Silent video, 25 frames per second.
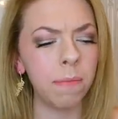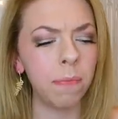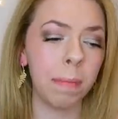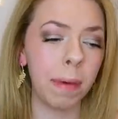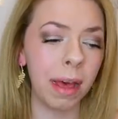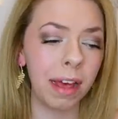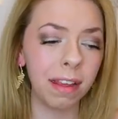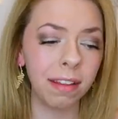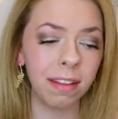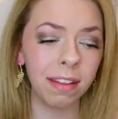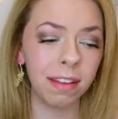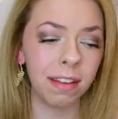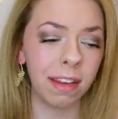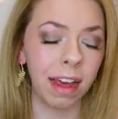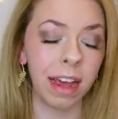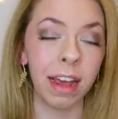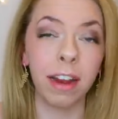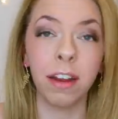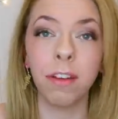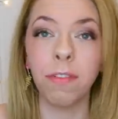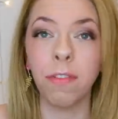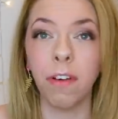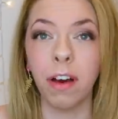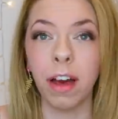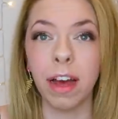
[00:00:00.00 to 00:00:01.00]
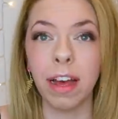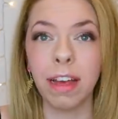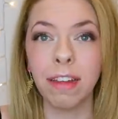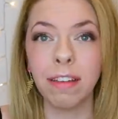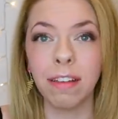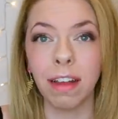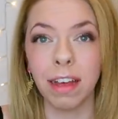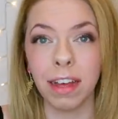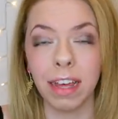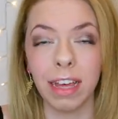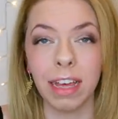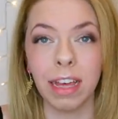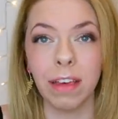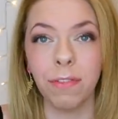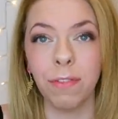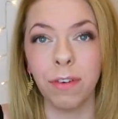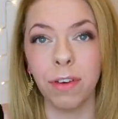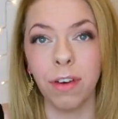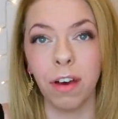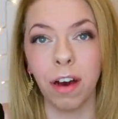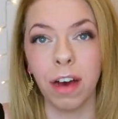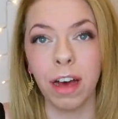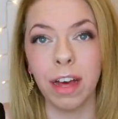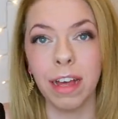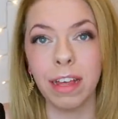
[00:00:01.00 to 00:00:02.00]
The best dating advice I can give you
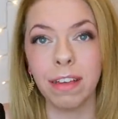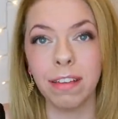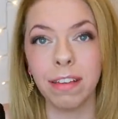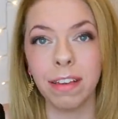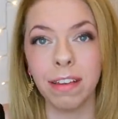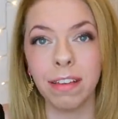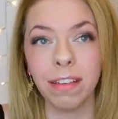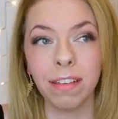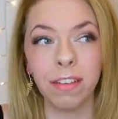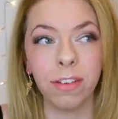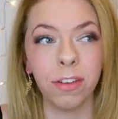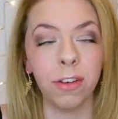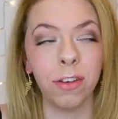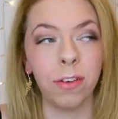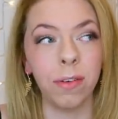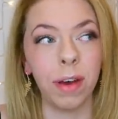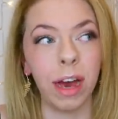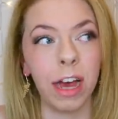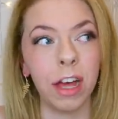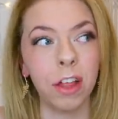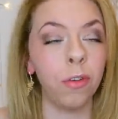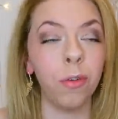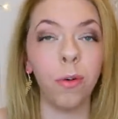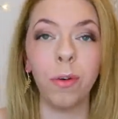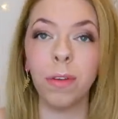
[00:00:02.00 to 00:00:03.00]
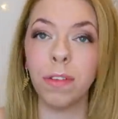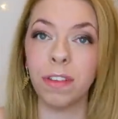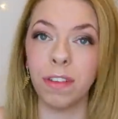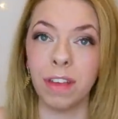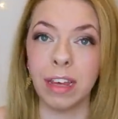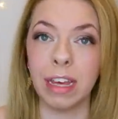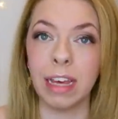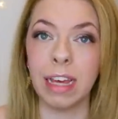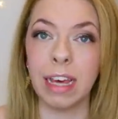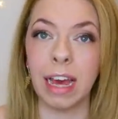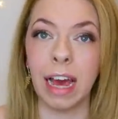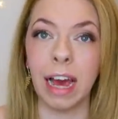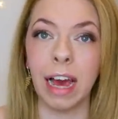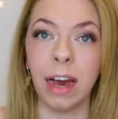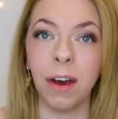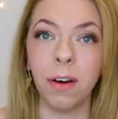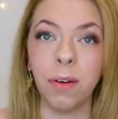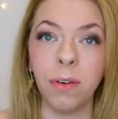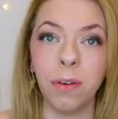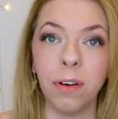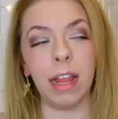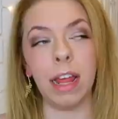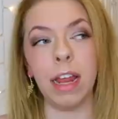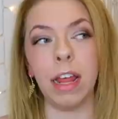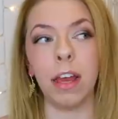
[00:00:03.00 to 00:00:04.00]
guys is to not seek it
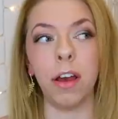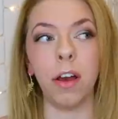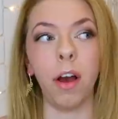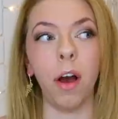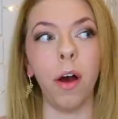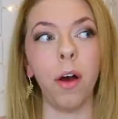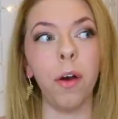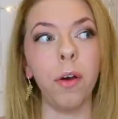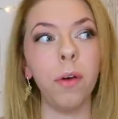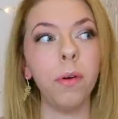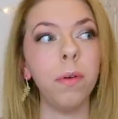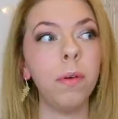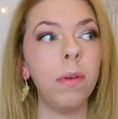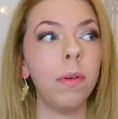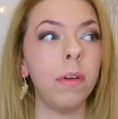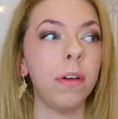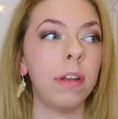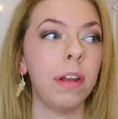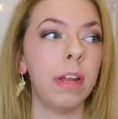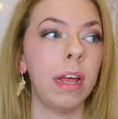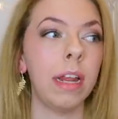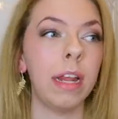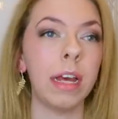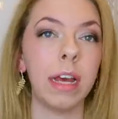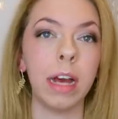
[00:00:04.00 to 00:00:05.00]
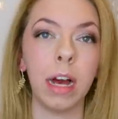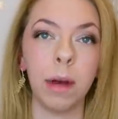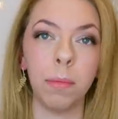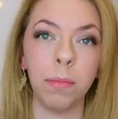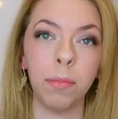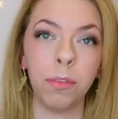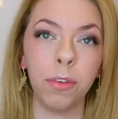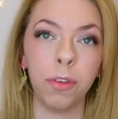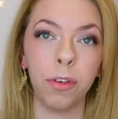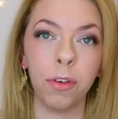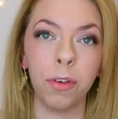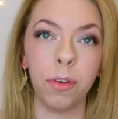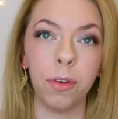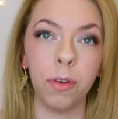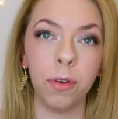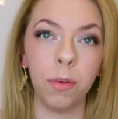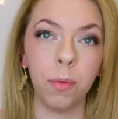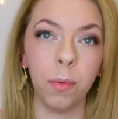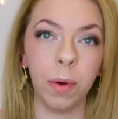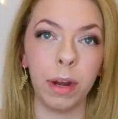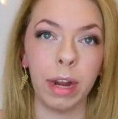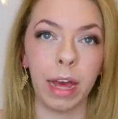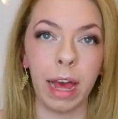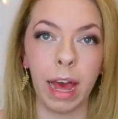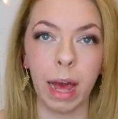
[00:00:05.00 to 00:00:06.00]
out. Let it go, let it come to you
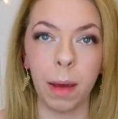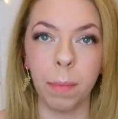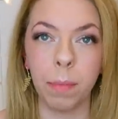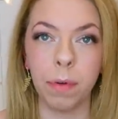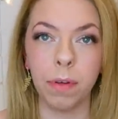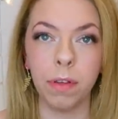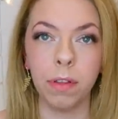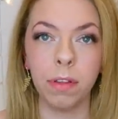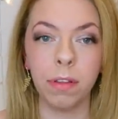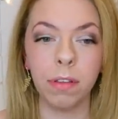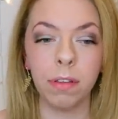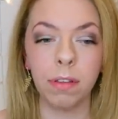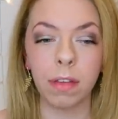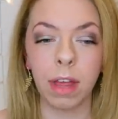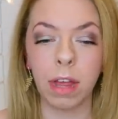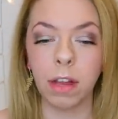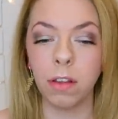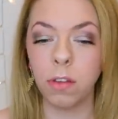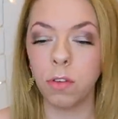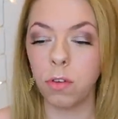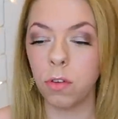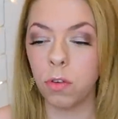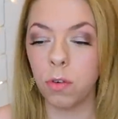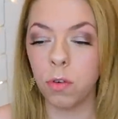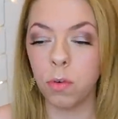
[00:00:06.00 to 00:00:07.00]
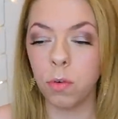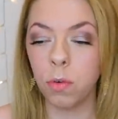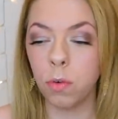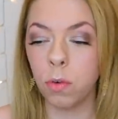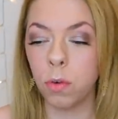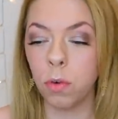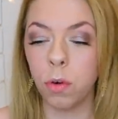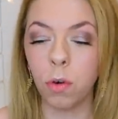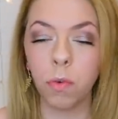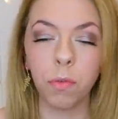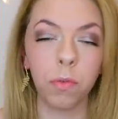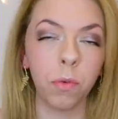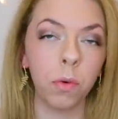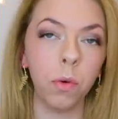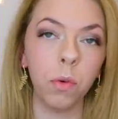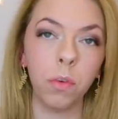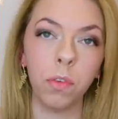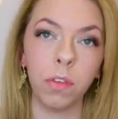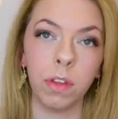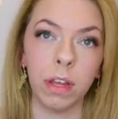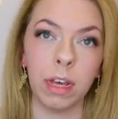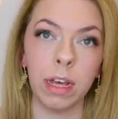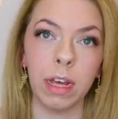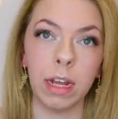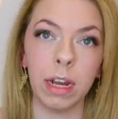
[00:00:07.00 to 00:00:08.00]
when it happens, and to not
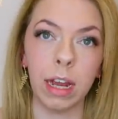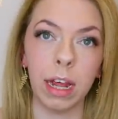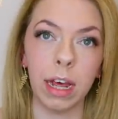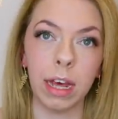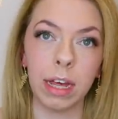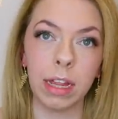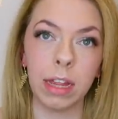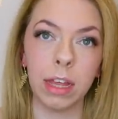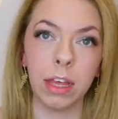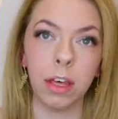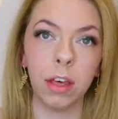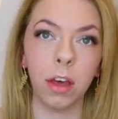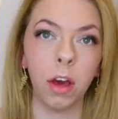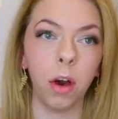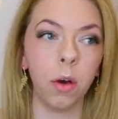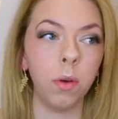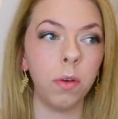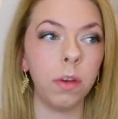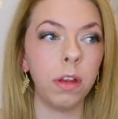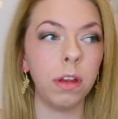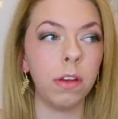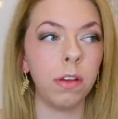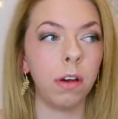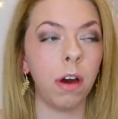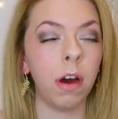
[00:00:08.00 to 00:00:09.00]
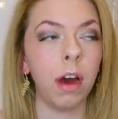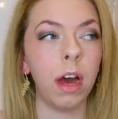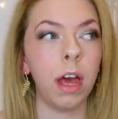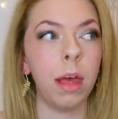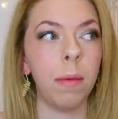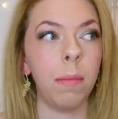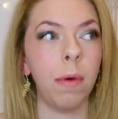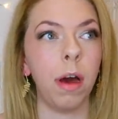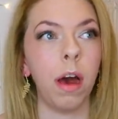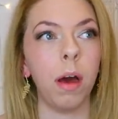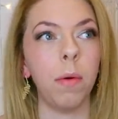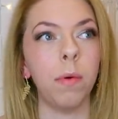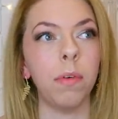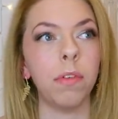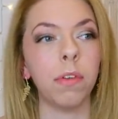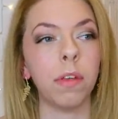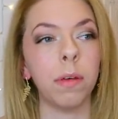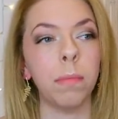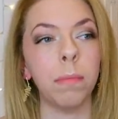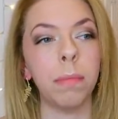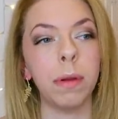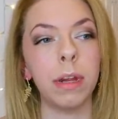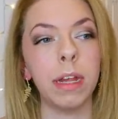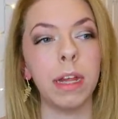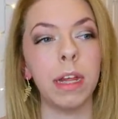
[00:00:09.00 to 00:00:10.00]
force it. Like, the only time I was
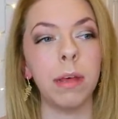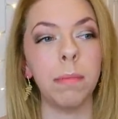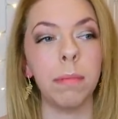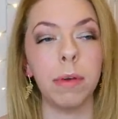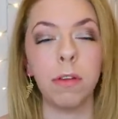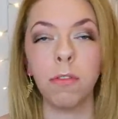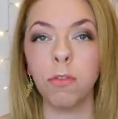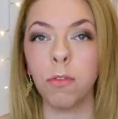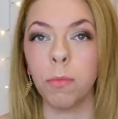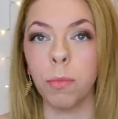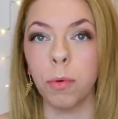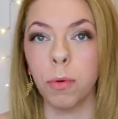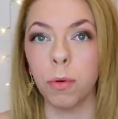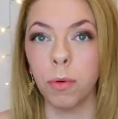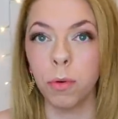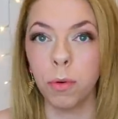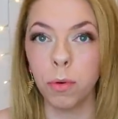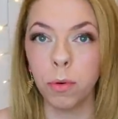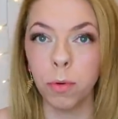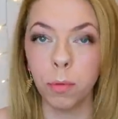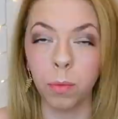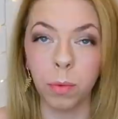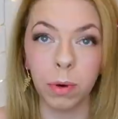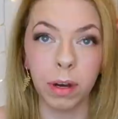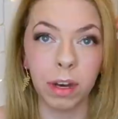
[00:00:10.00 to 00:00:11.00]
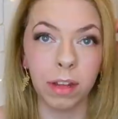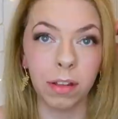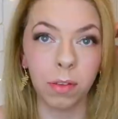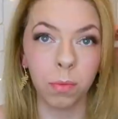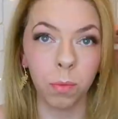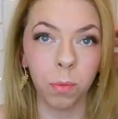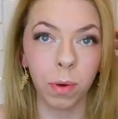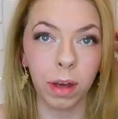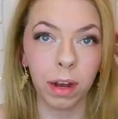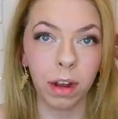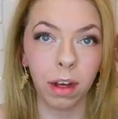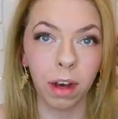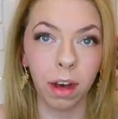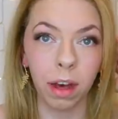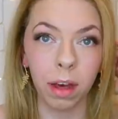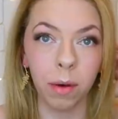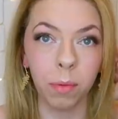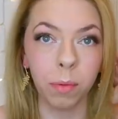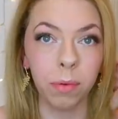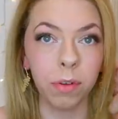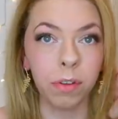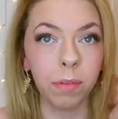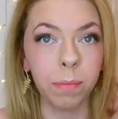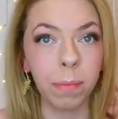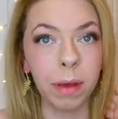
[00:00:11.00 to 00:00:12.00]
completely miserable was when I
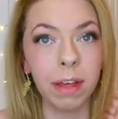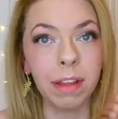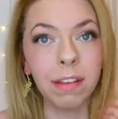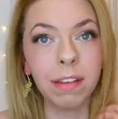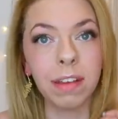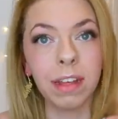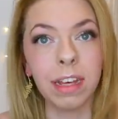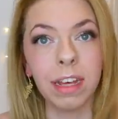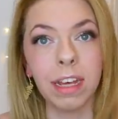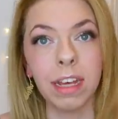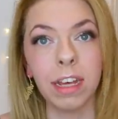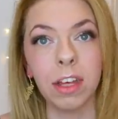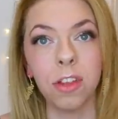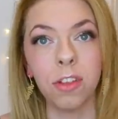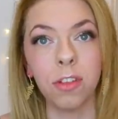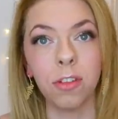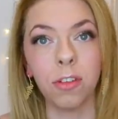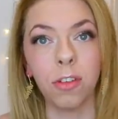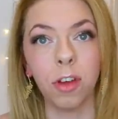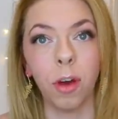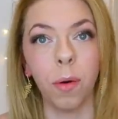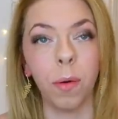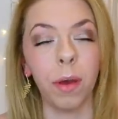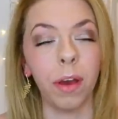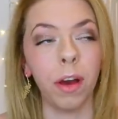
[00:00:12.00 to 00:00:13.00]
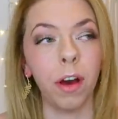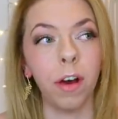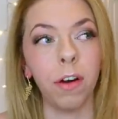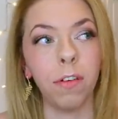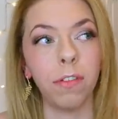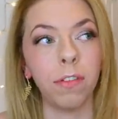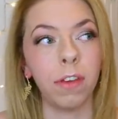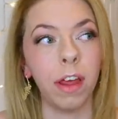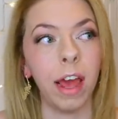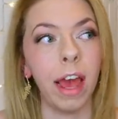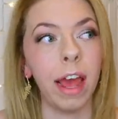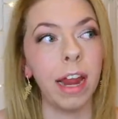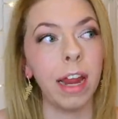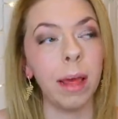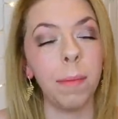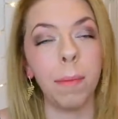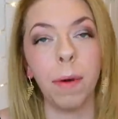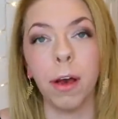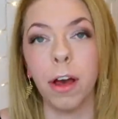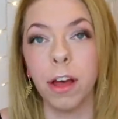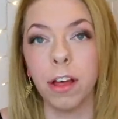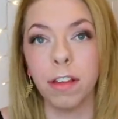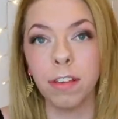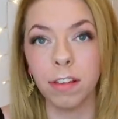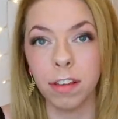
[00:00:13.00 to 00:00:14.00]
was basically just going after any
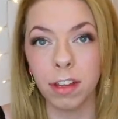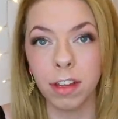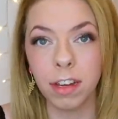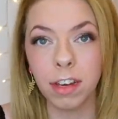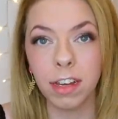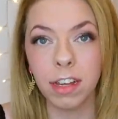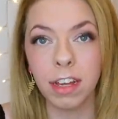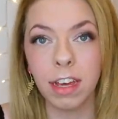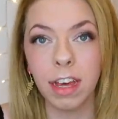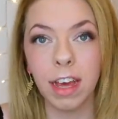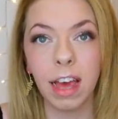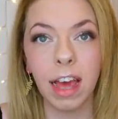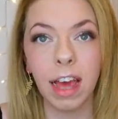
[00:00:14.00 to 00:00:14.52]
person.